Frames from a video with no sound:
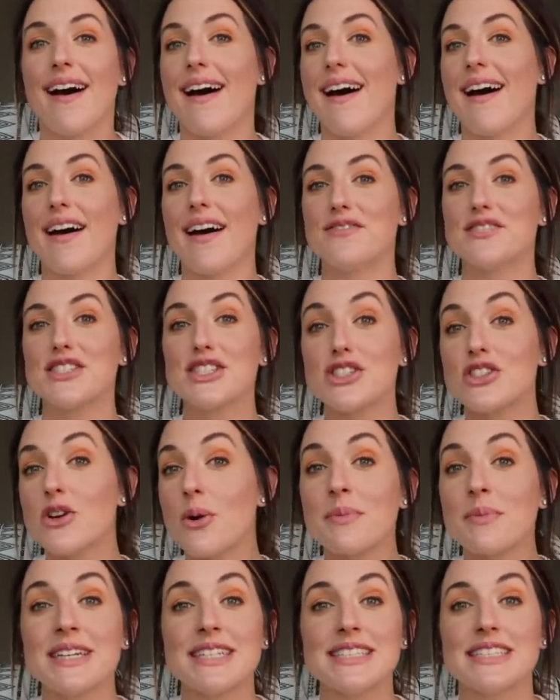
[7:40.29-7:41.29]
of so
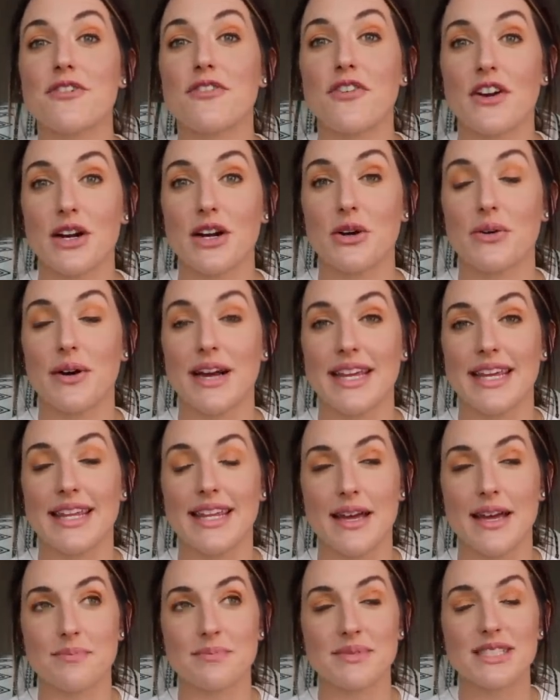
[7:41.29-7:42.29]
many different
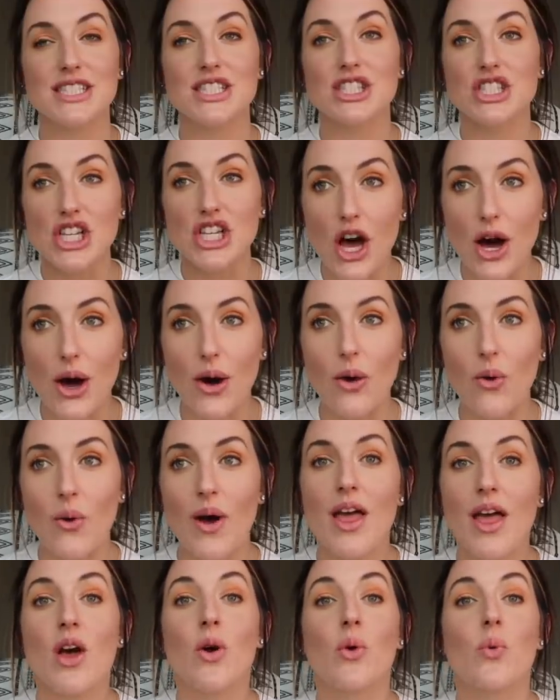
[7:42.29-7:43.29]
curriculums. So
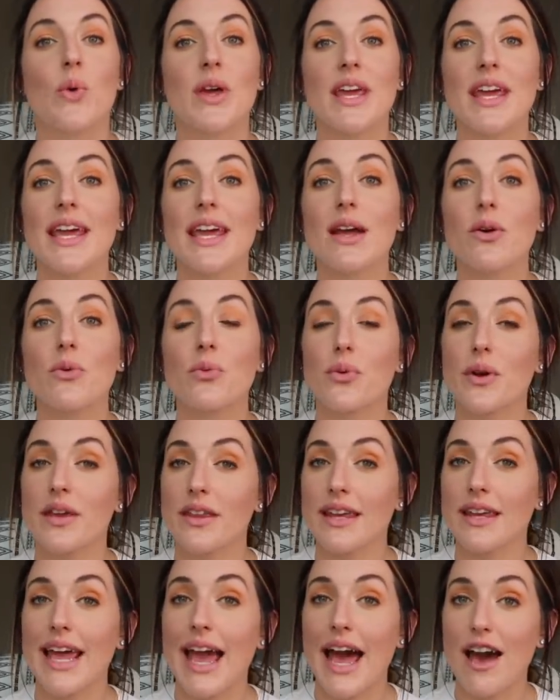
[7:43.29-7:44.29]
we
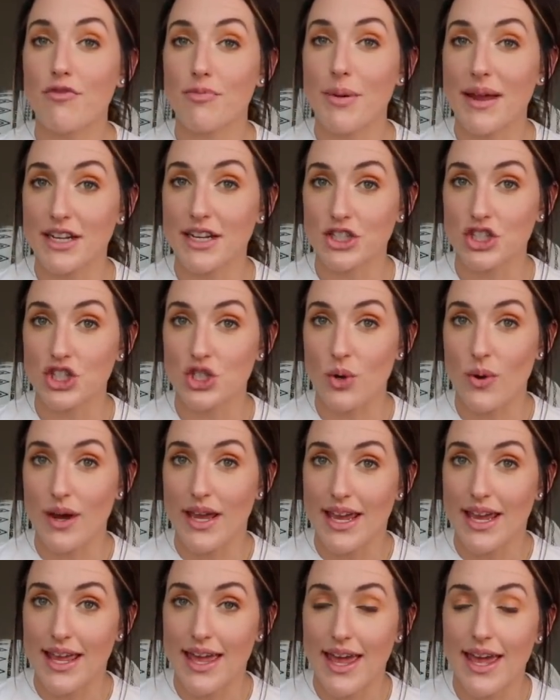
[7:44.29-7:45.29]
really have been
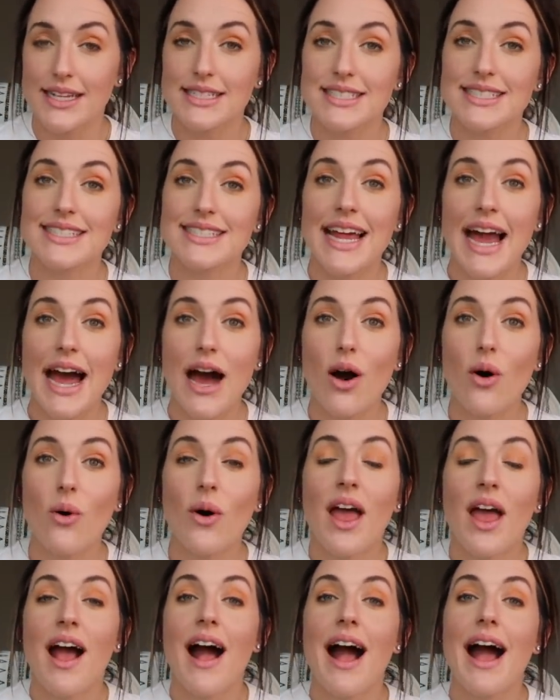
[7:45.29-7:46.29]
enjoying it. Now,
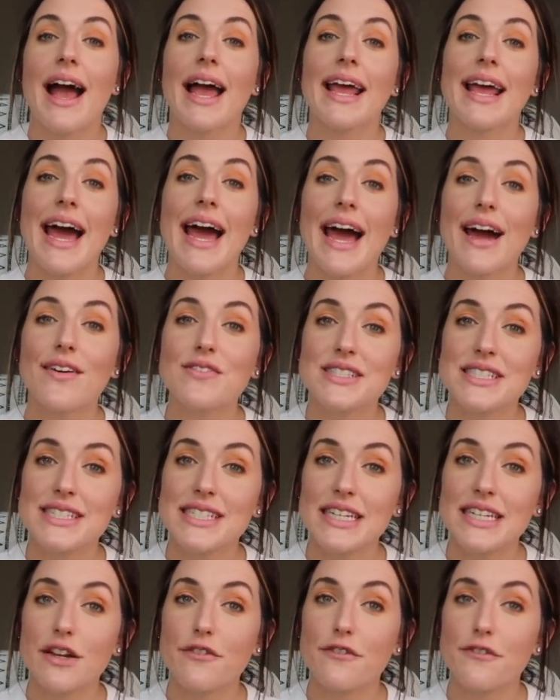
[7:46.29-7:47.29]
I have
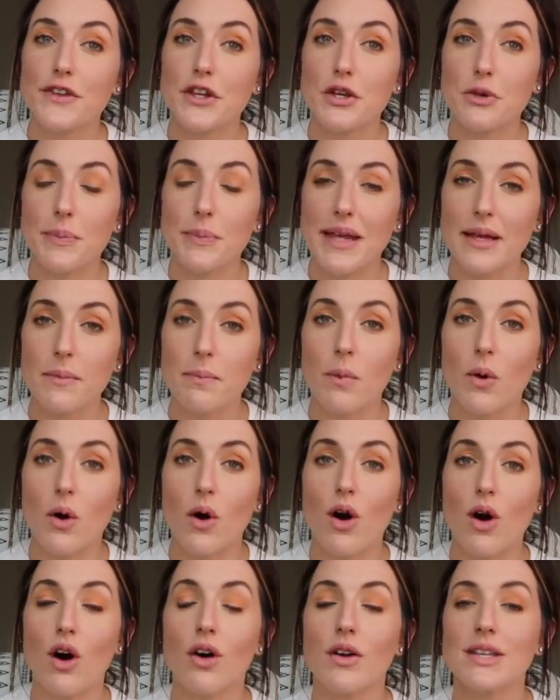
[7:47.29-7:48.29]
seen a few
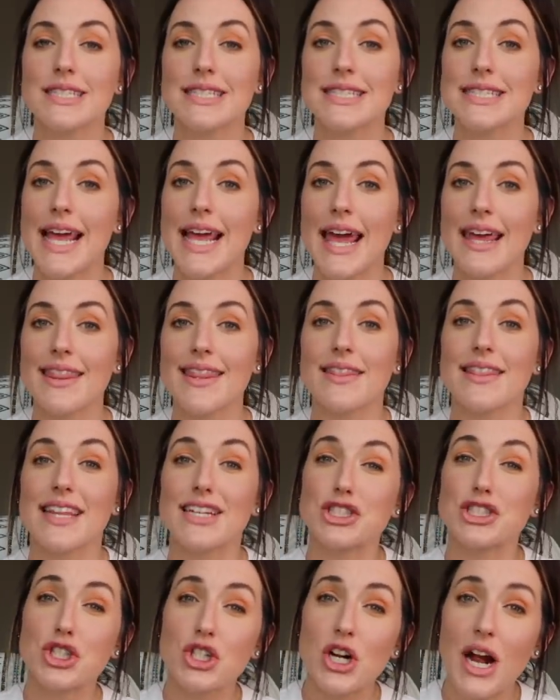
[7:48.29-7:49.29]
people say that they
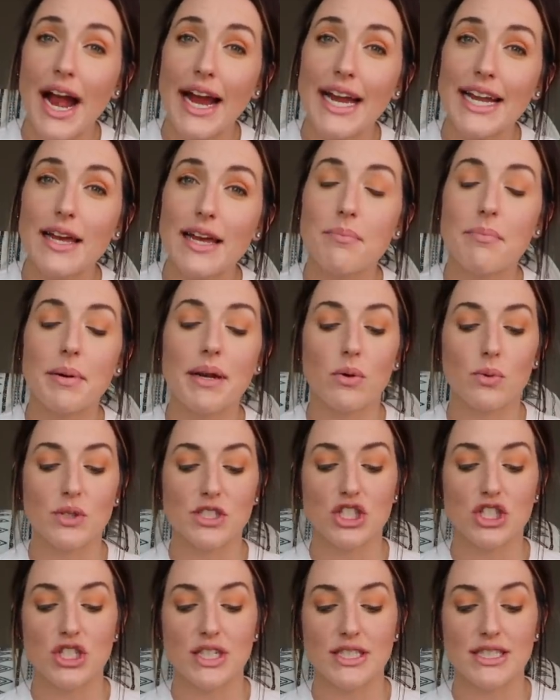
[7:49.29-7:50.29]
tried it, but it
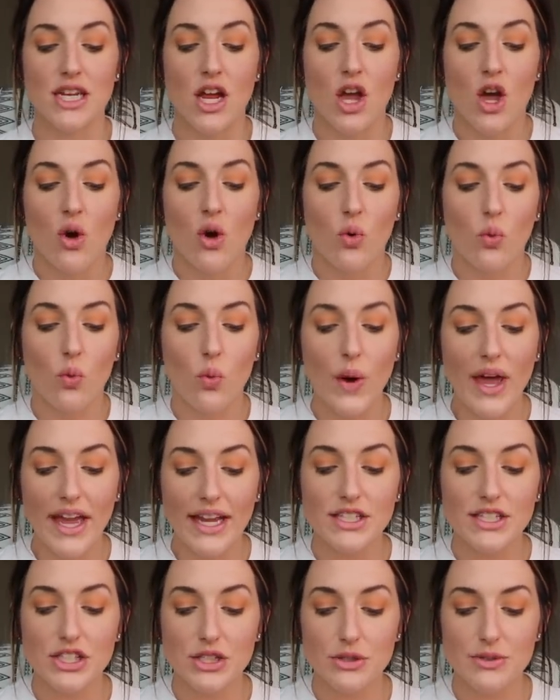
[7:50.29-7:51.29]
was just
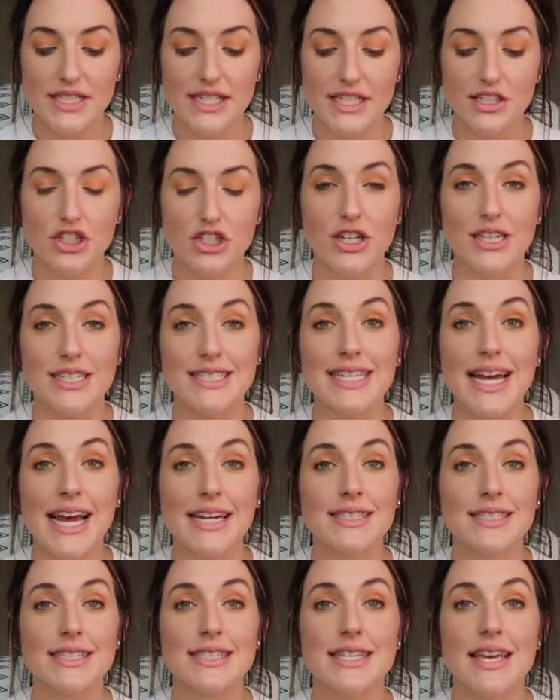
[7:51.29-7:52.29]
way too teacher
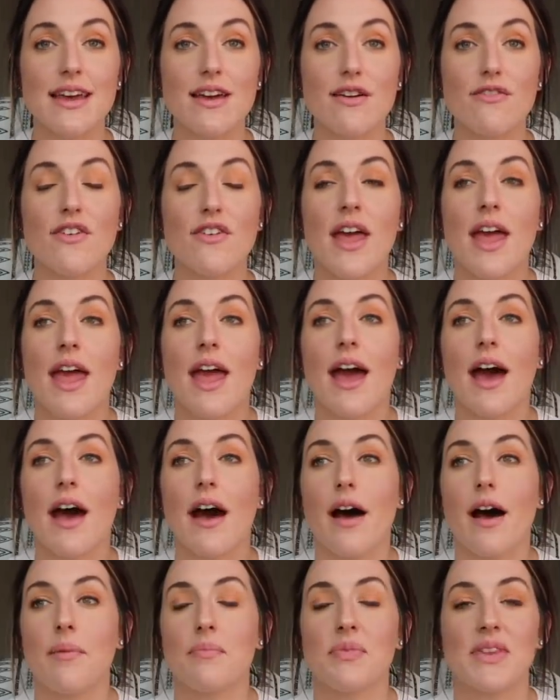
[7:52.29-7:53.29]
intensive.
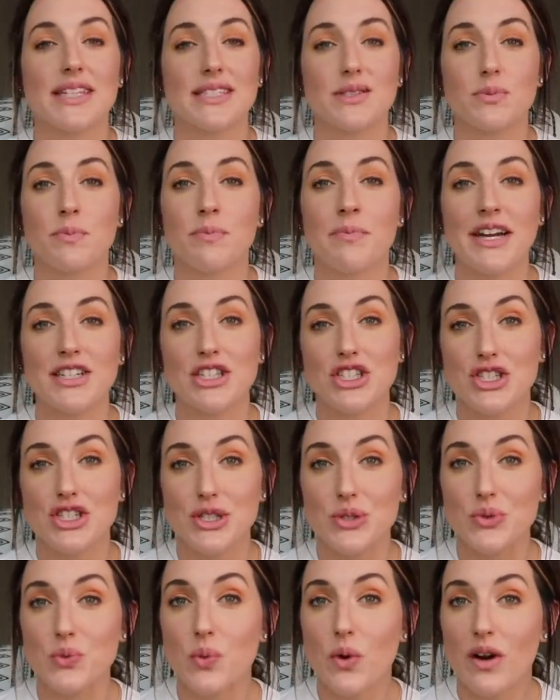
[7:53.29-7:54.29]
Um, it's much
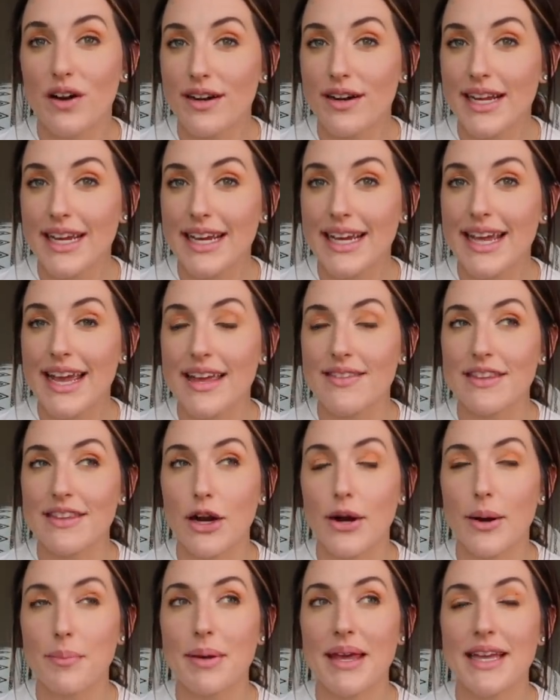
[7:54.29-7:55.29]
too wordy in
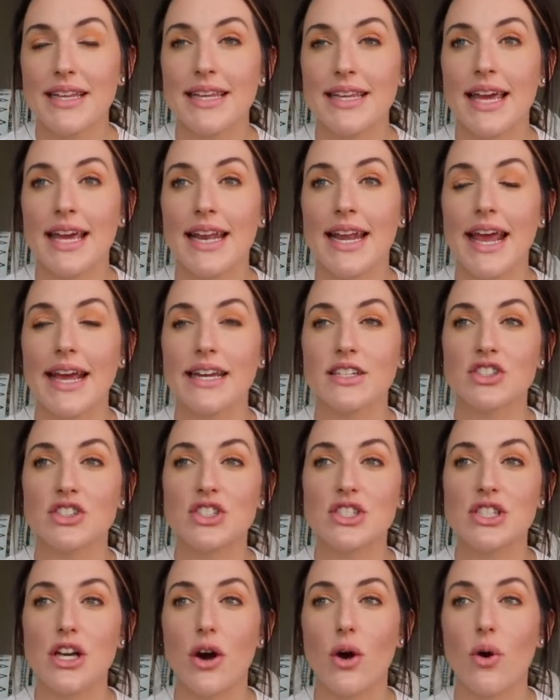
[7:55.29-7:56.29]
their opinion, and
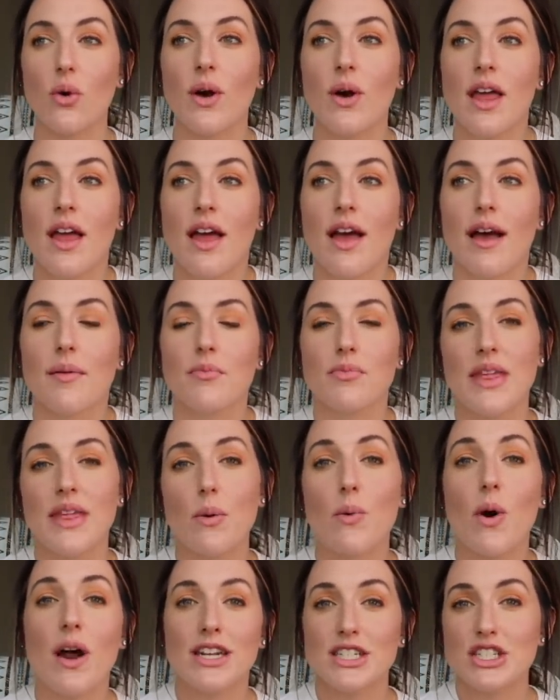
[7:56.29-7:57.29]
so they
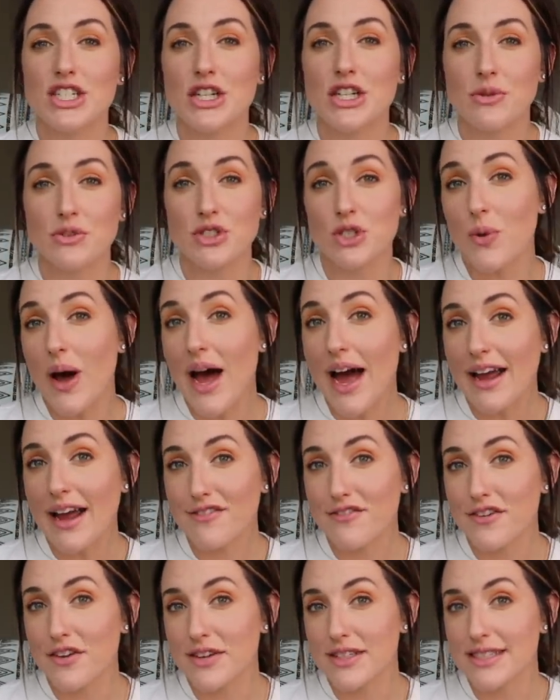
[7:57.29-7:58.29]
wanted to know, do I
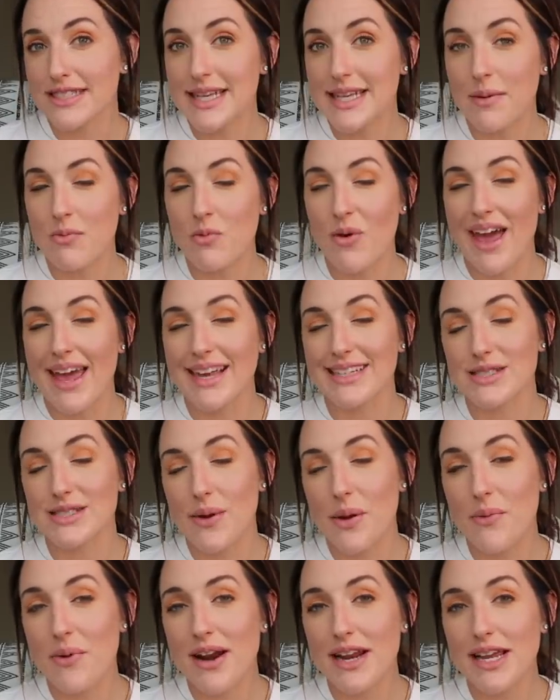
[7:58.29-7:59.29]
feel the same way? So
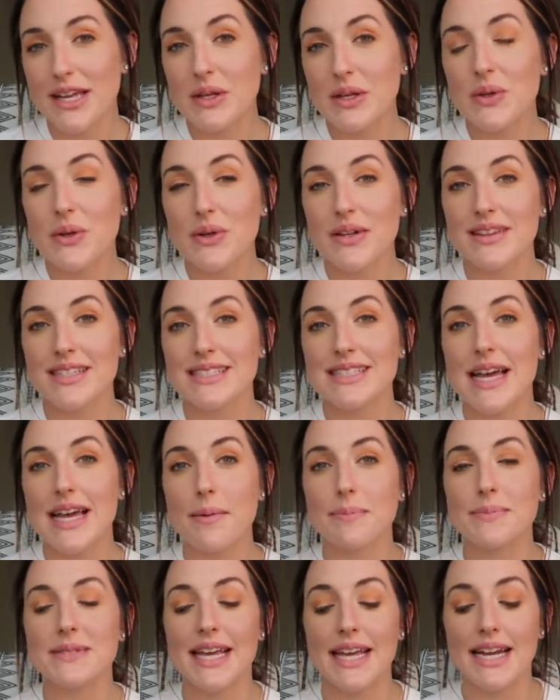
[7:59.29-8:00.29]
I want to include in this
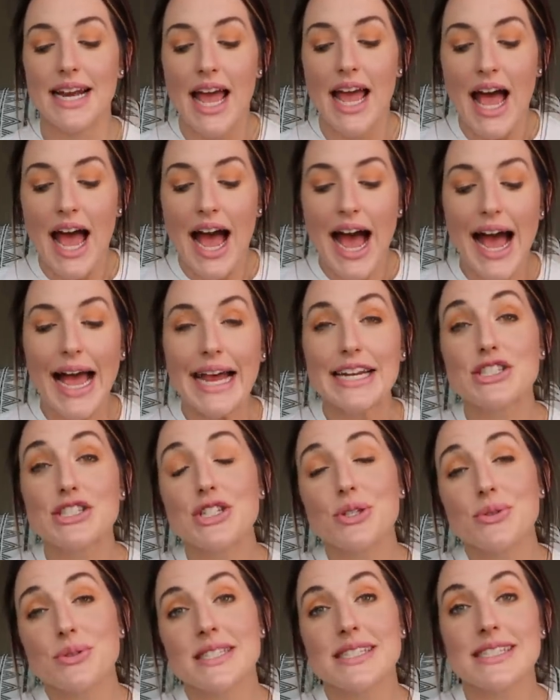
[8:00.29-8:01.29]
update, I
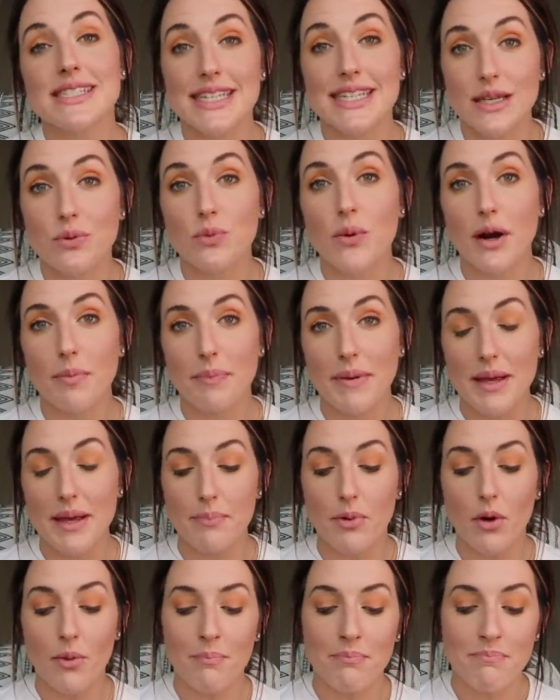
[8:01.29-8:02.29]
do see where
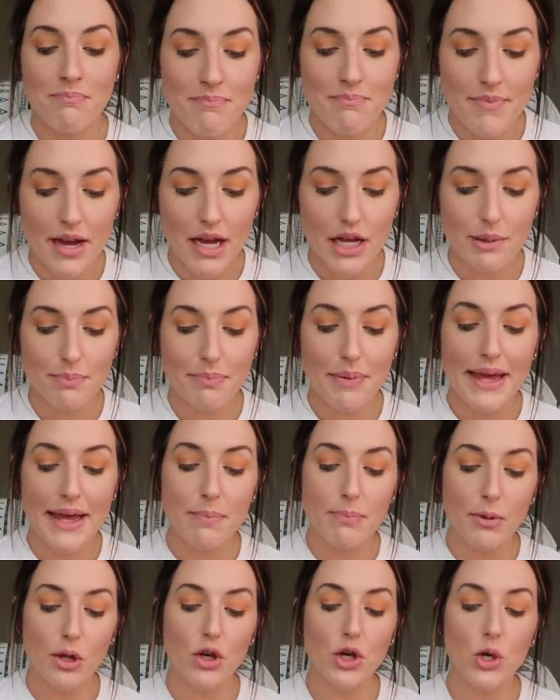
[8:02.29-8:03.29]
people
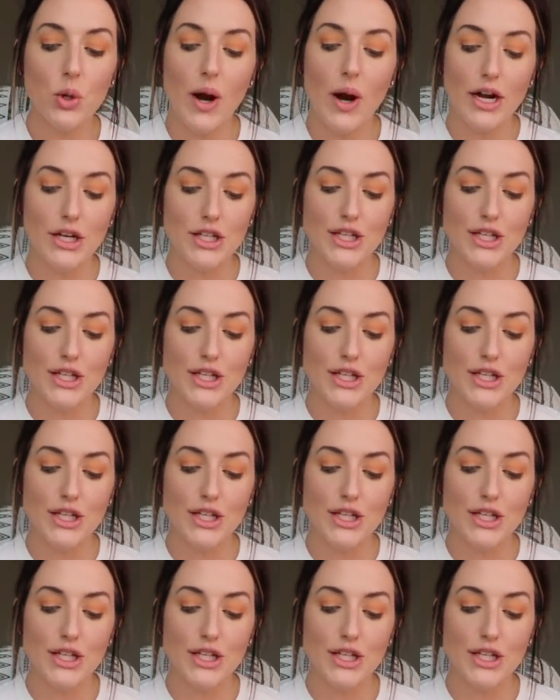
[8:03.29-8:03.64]
people who are